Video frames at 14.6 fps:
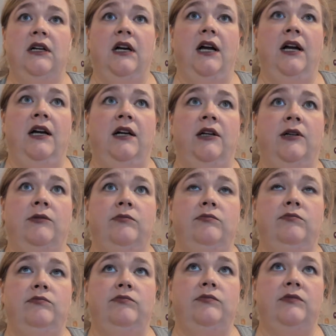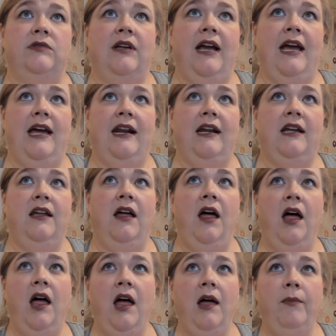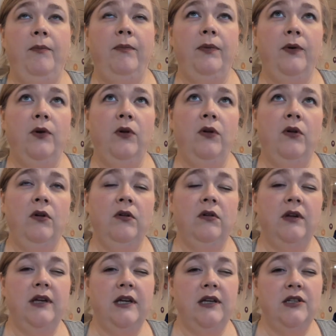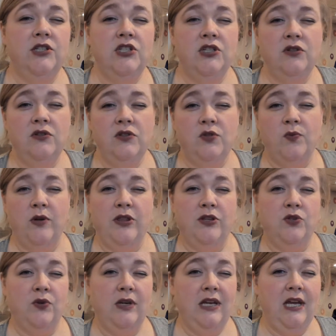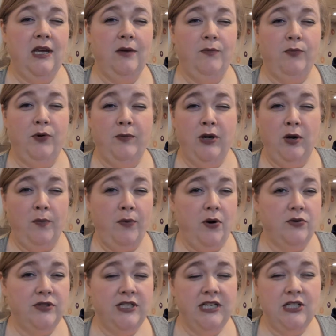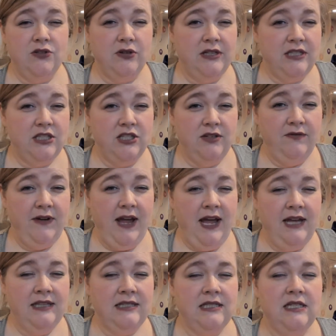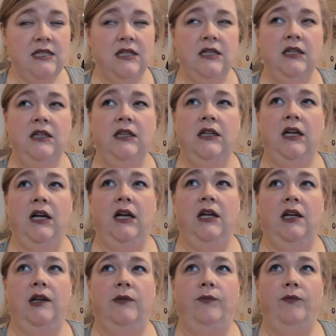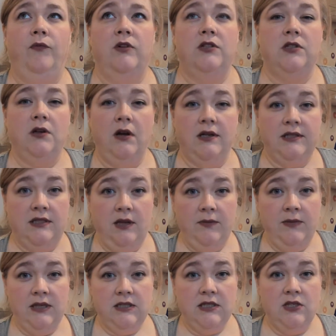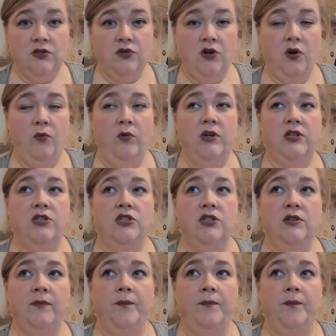I had a couple issues with drinking Premier protein drinks too fast, which caused dumping syndrome, which